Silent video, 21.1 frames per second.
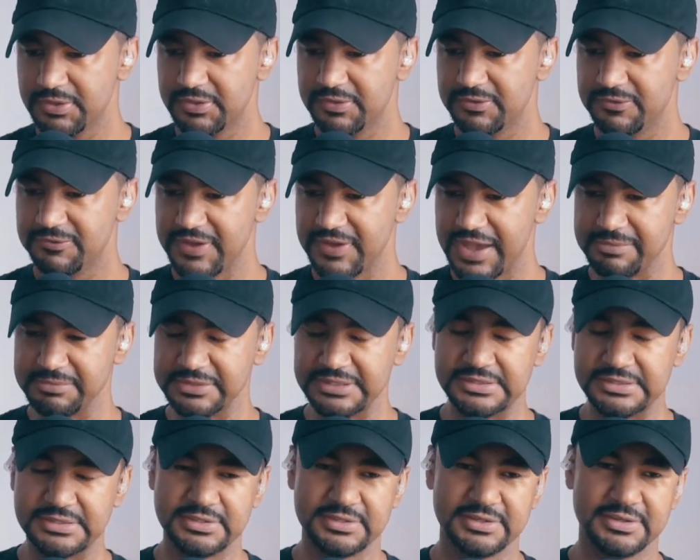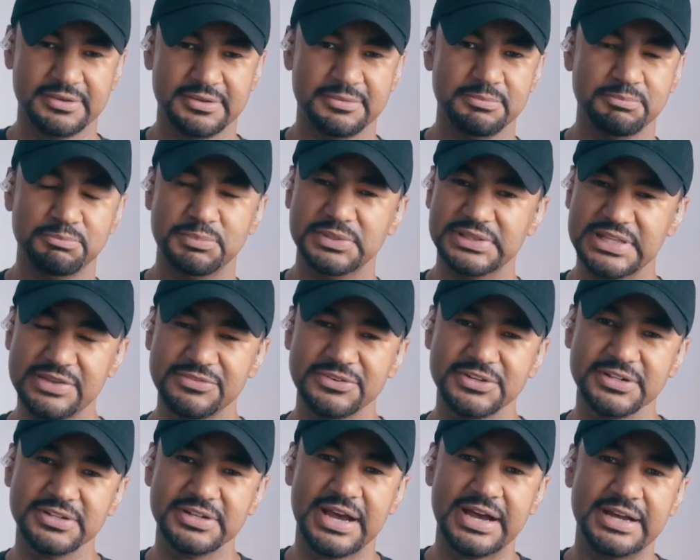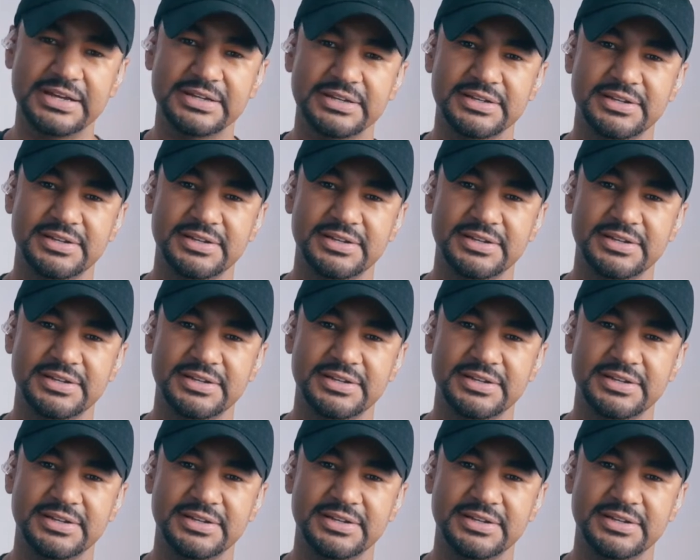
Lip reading: Family, believe it or not,